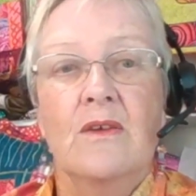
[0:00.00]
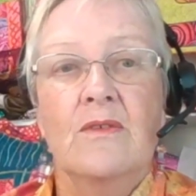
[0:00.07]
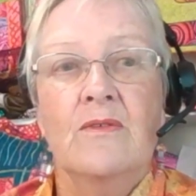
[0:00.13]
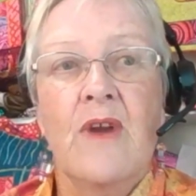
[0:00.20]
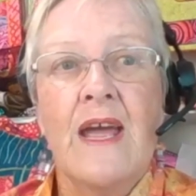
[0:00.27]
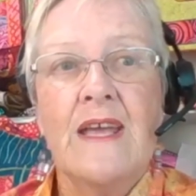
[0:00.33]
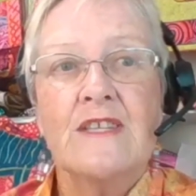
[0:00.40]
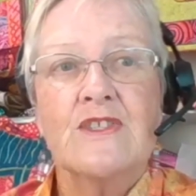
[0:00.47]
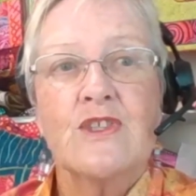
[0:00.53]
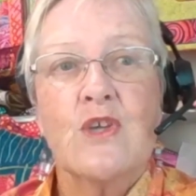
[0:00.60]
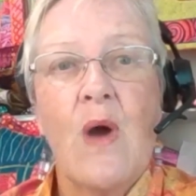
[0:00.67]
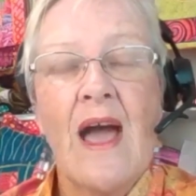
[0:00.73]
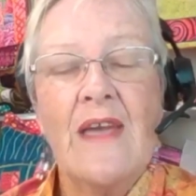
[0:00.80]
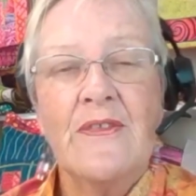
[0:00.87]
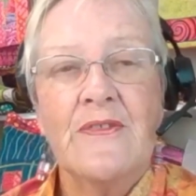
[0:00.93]
Right, so
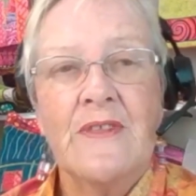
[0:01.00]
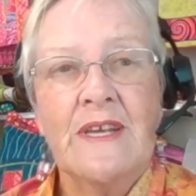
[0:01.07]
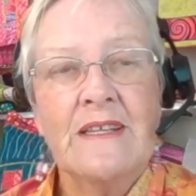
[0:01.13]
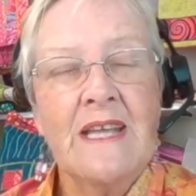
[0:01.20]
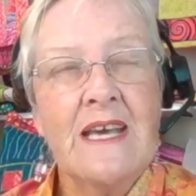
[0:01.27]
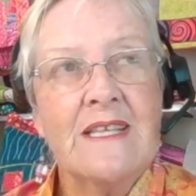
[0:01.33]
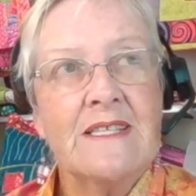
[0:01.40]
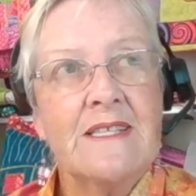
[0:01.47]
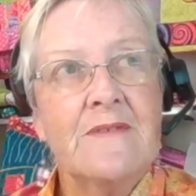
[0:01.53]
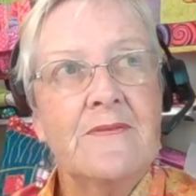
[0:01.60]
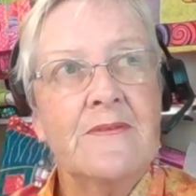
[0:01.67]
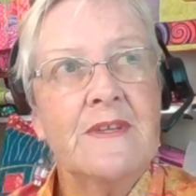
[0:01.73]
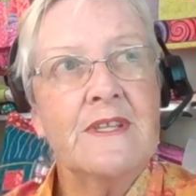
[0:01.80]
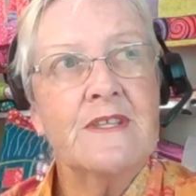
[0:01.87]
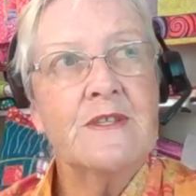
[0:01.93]
I think that's it
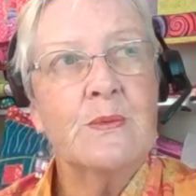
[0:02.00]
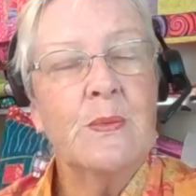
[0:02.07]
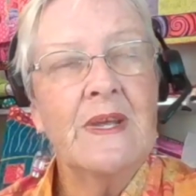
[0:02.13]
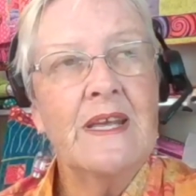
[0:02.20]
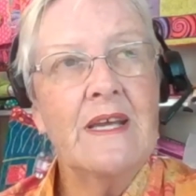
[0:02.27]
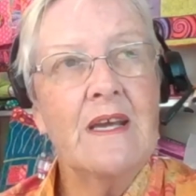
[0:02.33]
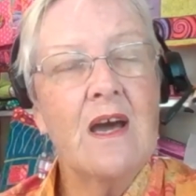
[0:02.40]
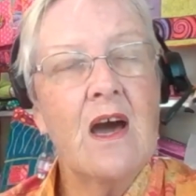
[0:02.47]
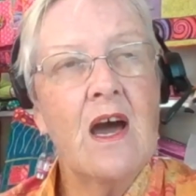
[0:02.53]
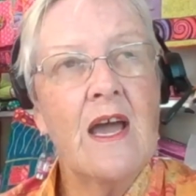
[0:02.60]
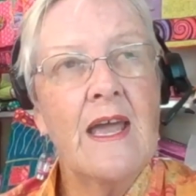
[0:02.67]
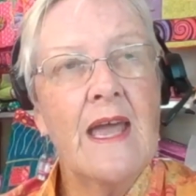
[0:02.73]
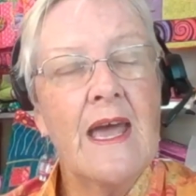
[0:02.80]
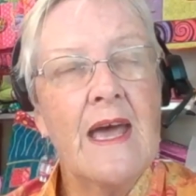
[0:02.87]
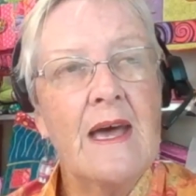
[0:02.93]
for this week.
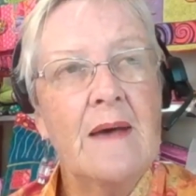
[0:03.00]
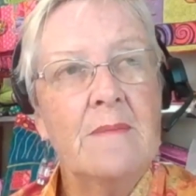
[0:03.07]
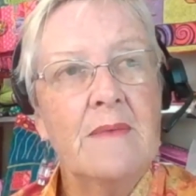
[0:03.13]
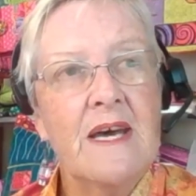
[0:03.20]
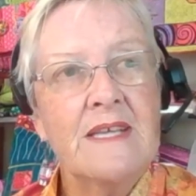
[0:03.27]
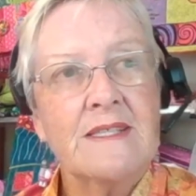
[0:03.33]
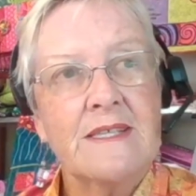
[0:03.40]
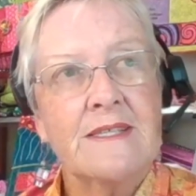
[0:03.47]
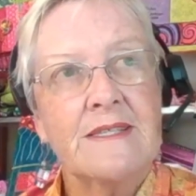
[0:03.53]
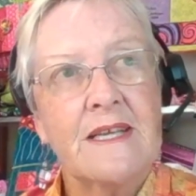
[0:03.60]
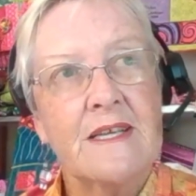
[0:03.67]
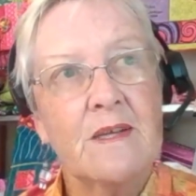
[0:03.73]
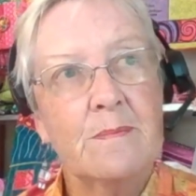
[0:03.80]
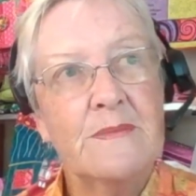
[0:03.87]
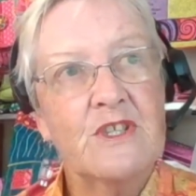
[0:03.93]
As I
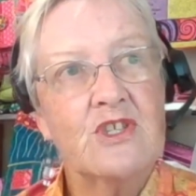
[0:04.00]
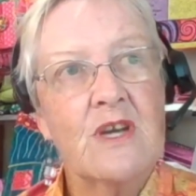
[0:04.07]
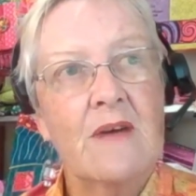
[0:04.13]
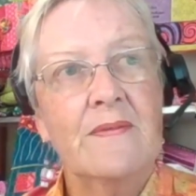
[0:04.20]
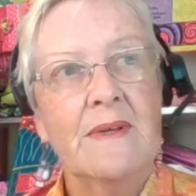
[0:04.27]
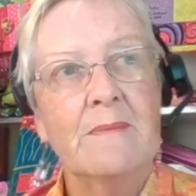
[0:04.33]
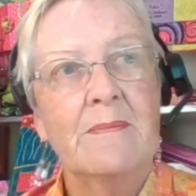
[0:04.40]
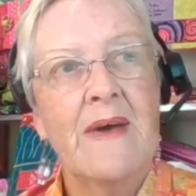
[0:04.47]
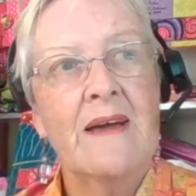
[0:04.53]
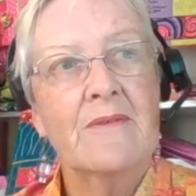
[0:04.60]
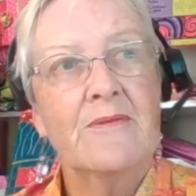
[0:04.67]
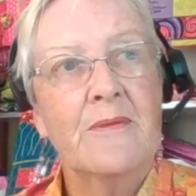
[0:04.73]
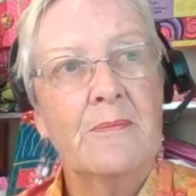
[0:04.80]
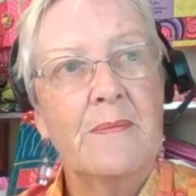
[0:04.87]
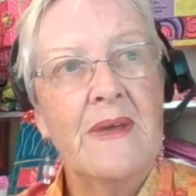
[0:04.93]
said, I'll be traveling back
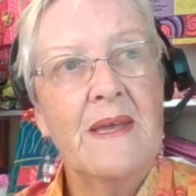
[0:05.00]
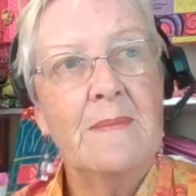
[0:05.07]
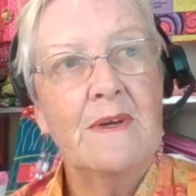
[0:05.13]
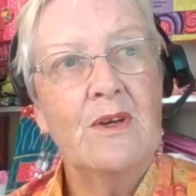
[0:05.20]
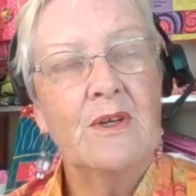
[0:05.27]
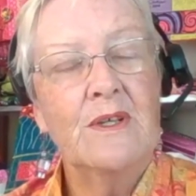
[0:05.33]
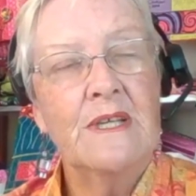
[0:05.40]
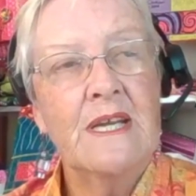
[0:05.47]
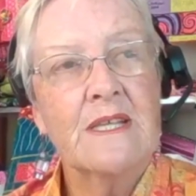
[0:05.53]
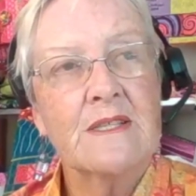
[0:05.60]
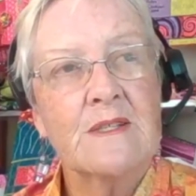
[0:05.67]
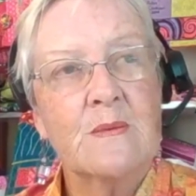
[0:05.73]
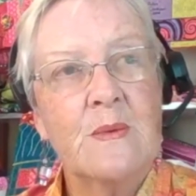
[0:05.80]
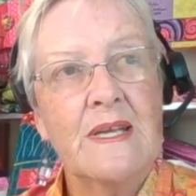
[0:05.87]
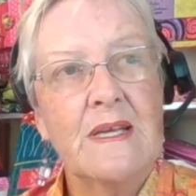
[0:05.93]
from Babylock
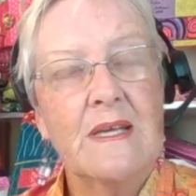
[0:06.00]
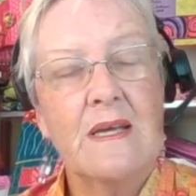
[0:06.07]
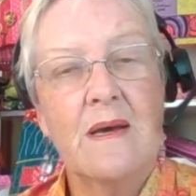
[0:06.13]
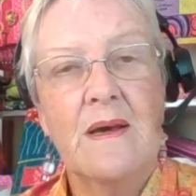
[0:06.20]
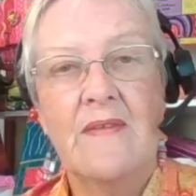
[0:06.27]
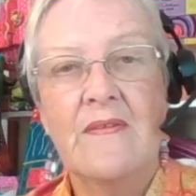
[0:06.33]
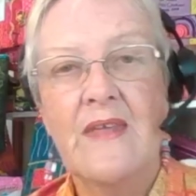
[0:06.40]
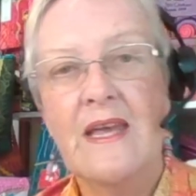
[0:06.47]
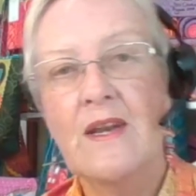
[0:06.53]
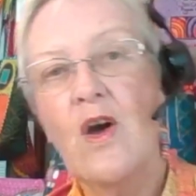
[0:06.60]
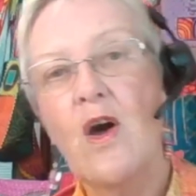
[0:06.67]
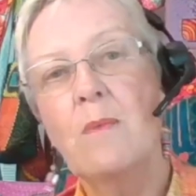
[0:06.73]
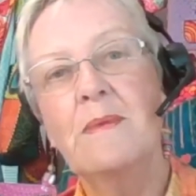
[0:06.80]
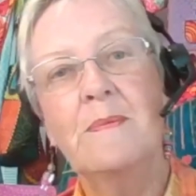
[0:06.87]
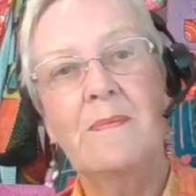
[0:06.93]
next week, and then
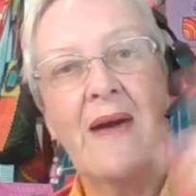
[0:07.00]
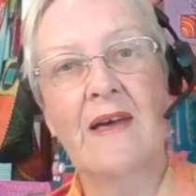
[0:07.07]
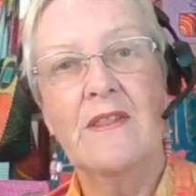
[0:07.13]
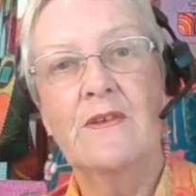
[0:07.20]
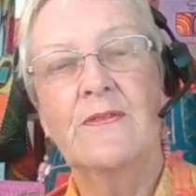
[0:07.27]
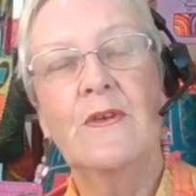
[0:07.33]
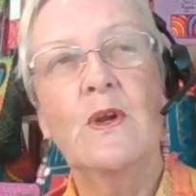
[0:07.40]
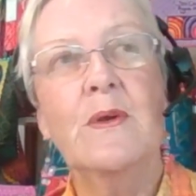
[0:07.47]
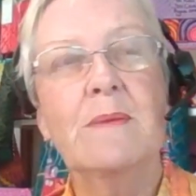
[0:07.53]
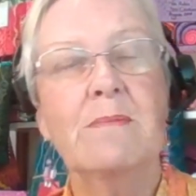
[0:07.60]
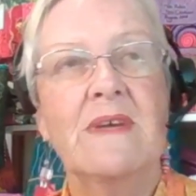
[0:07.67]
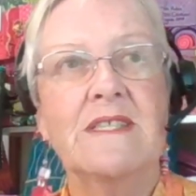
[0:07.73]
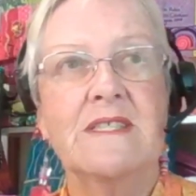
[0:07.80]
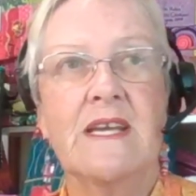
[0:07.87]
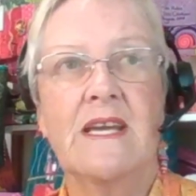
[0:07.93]
I'll be back the following
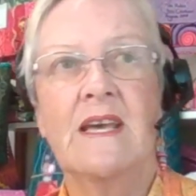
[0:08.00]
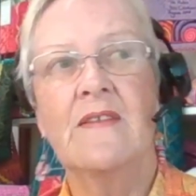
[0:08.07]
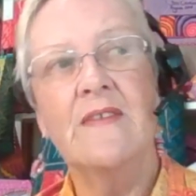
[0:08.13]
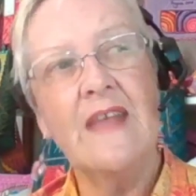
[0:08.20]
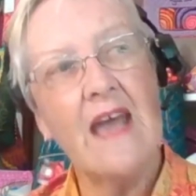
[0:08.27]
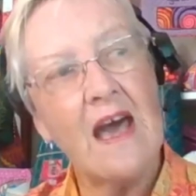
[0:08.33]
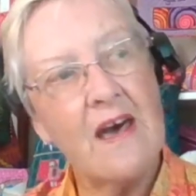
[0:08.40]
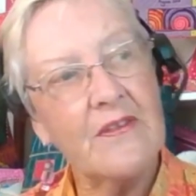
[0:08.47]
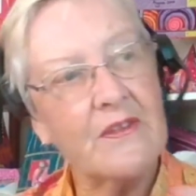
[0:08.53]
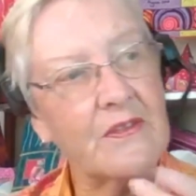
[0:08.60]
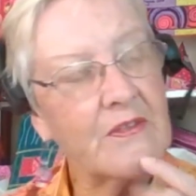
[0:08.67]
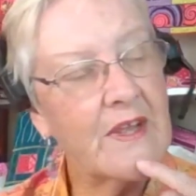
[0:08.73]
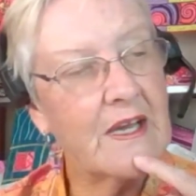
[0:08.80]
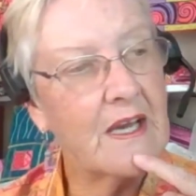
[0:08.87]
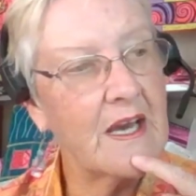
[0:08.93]
Monday. And the other
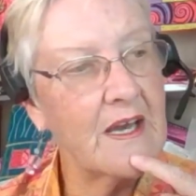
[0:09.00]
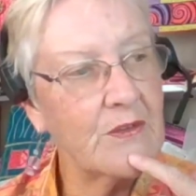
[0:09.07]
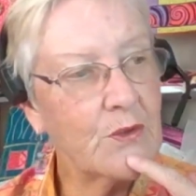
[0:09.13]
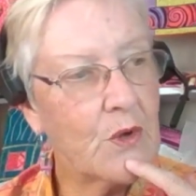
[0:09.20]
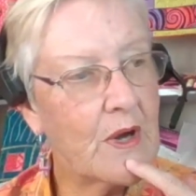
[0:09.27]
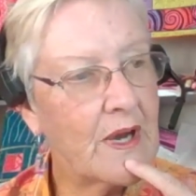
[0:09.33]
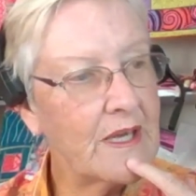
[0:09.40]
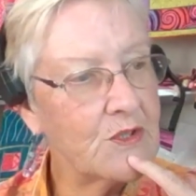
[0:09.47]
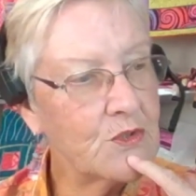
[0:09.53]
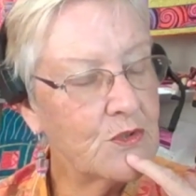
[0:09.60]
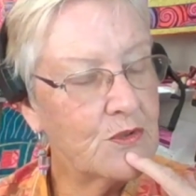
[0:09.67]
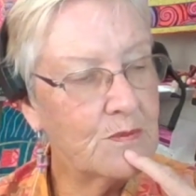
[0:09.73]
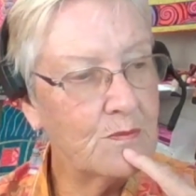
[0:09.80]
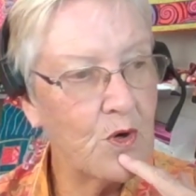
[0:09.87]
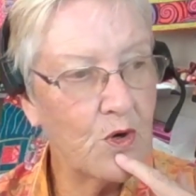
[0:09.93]
thing I thought I'd
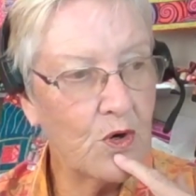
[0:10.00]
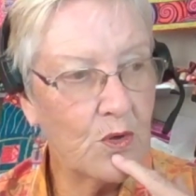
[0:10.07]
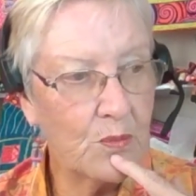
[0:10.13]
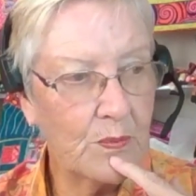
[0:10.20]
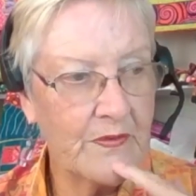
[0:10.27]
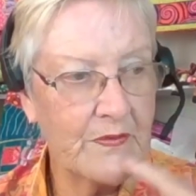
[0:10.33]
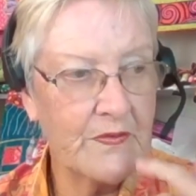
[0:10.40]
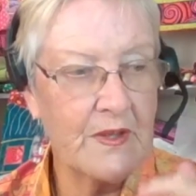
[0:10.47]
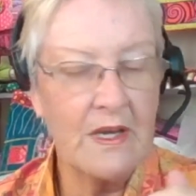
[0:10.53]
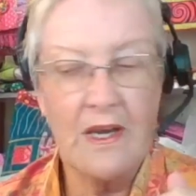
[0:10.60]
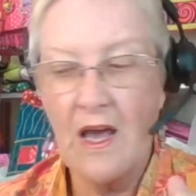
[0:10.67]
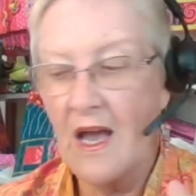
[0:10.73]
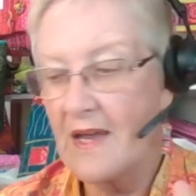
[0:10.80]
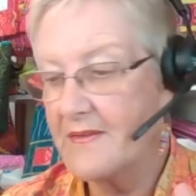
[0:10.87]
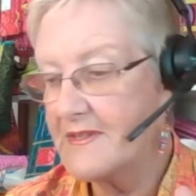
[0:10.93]
do more with the
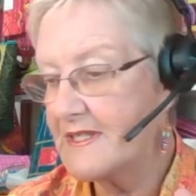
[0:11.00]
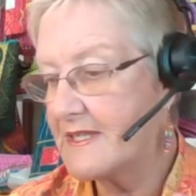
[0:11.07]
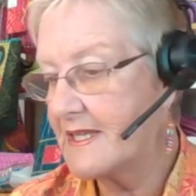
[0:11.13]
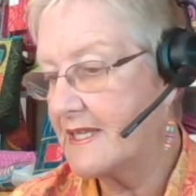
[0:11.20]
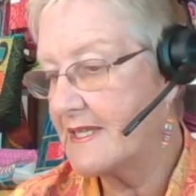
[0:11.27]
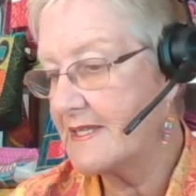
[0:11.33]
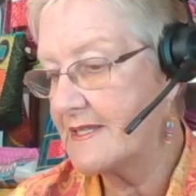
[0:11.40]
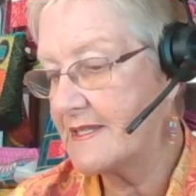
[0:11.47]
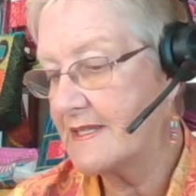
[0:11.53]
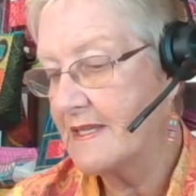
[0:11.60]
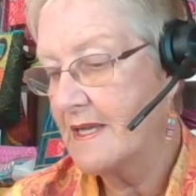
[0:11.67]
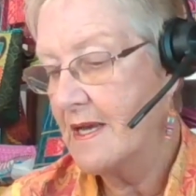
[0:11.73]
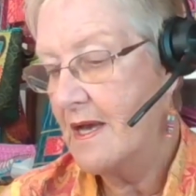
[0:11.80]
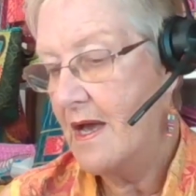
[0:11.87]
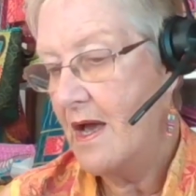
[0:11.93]
lives is
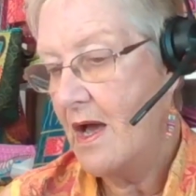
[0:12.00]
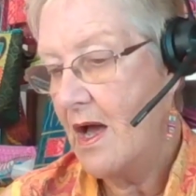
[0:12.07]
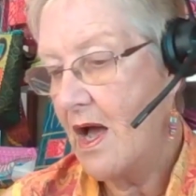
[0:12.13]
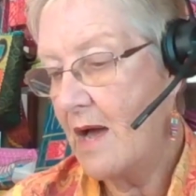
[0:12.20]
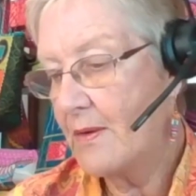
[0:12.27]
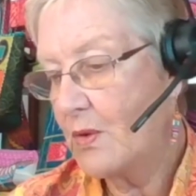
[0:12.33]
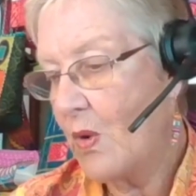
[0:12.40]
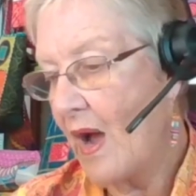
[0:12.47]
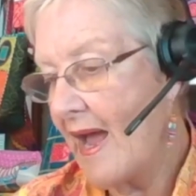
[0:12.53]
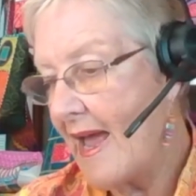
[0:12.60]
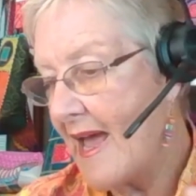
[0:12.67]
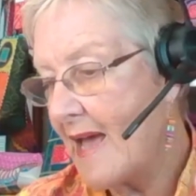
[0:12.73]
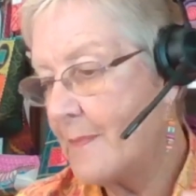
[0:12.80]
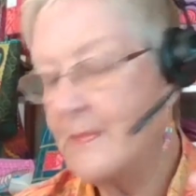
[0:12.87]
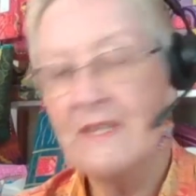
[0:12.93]
I'm quite
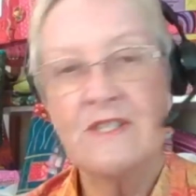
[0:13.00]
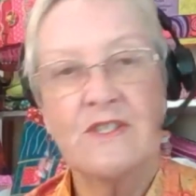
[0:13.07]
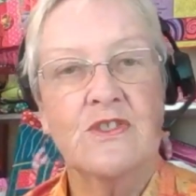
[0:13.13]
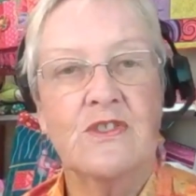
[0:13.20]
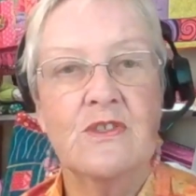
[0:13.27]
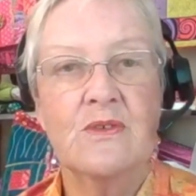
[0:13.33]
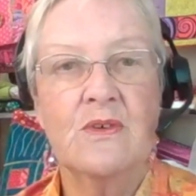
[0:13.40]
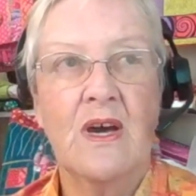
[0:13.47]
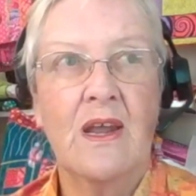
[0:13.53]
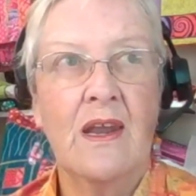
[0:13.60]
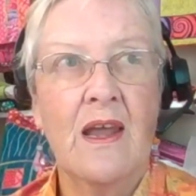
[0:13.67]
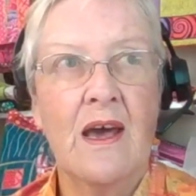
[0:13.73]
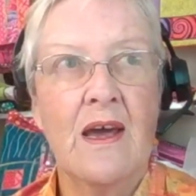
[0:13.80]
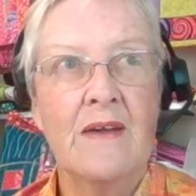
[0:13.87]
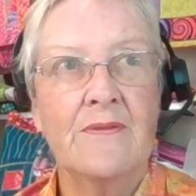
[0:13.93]
happy to do a
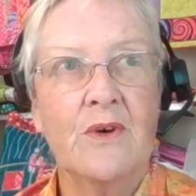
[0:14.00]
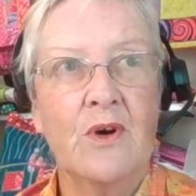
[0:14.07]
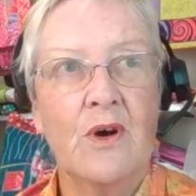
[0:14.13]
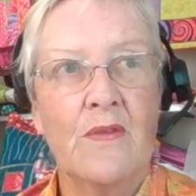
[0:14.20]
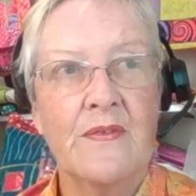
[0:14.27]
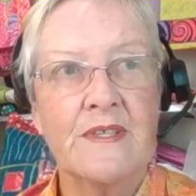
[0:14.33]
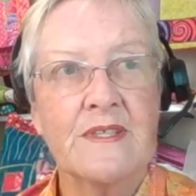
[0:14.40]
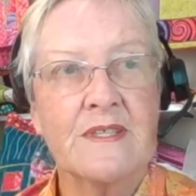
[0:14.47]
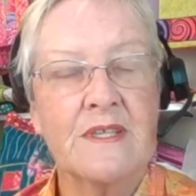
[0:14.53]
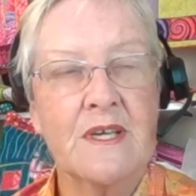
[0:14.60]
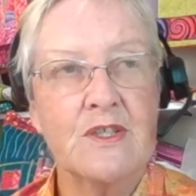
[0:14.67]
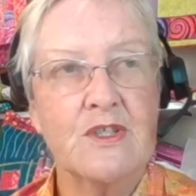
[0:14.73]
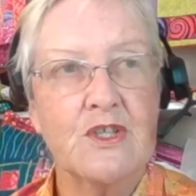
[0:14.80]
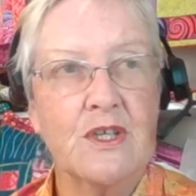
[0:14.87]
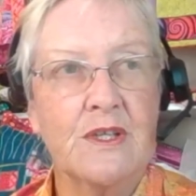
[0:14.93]
live on the
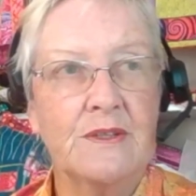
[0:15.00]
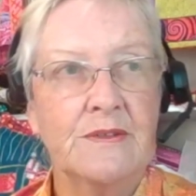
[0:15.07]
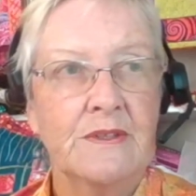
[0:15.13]
Serger